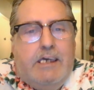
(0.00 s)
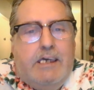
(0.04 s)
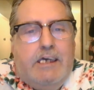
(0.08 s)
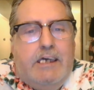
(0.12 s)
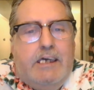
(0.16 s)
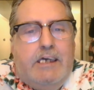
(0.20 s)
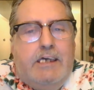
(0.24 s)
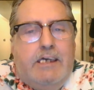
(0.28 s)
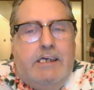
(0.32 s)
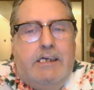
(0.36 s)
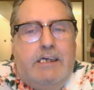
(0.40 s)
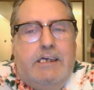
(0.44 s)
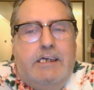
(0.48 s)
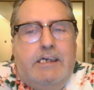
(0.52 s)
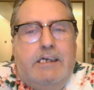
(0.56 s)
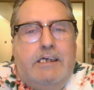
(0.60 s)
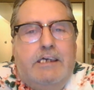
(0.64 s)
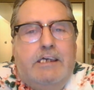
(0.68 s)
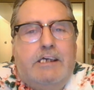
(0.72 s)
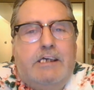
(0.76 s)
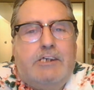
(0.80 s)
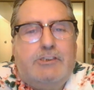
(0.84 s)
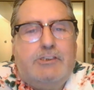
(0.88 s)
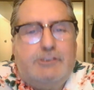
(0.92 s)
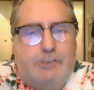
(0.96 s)

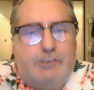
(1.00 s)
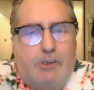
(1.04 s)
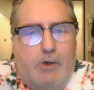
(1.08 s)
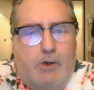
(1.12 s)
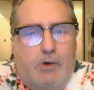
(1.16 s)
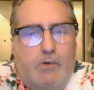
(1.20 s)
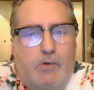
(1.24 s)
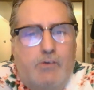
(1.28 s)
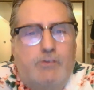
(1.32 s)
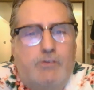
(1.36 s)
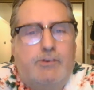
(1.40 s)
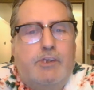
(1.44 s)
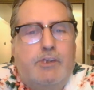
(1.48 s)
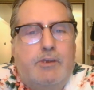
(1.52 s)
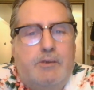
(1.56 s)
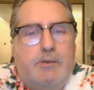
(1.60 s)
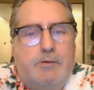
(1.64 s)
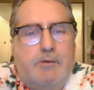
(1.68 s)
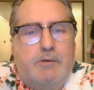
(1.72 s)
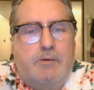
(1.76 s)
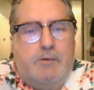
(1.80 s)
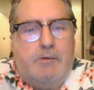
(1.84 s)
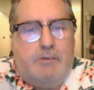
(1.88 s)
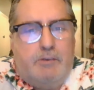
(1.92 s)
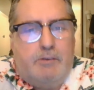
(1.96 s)
He showed that
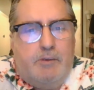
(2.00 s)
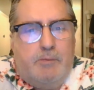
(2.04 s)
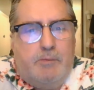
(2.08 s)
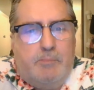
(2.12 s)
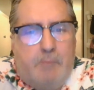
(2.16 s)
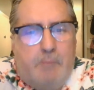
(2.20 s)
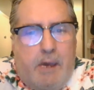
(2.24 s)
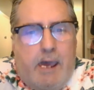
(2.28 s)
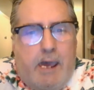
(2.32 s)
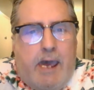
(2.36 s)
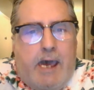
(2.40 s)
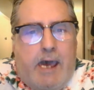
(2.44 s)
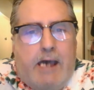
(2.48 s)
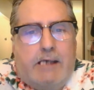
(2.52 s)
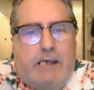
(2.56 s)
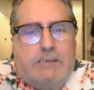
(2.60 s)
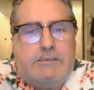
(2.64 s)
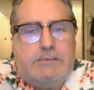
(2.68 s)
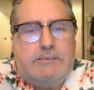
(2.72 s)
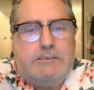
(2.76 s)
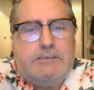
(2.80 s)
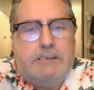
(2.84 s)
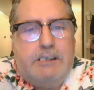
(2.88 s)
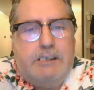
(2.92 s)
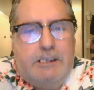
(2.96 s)

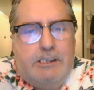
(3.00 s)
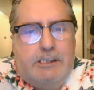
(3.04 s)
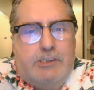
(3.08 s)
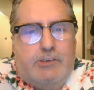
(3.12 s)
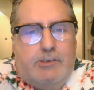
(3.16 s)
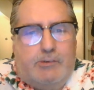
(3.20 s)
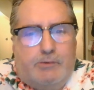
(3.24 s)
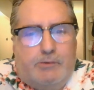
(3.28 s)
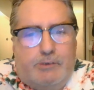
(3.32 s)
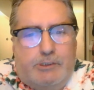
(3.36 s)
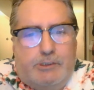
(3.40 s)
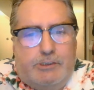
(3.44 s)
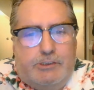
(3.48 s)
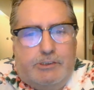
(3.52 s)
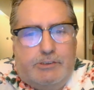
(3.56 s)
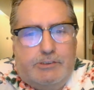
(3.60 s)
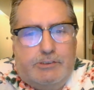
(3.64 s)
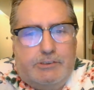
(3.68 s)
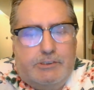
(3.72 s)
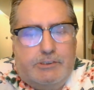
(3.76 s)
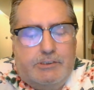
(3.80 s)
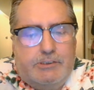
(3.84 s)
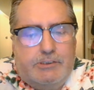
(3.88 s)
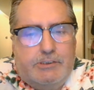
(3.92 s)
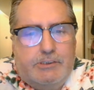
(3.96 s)
mass
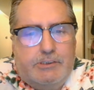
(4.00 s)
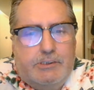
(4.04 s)
increased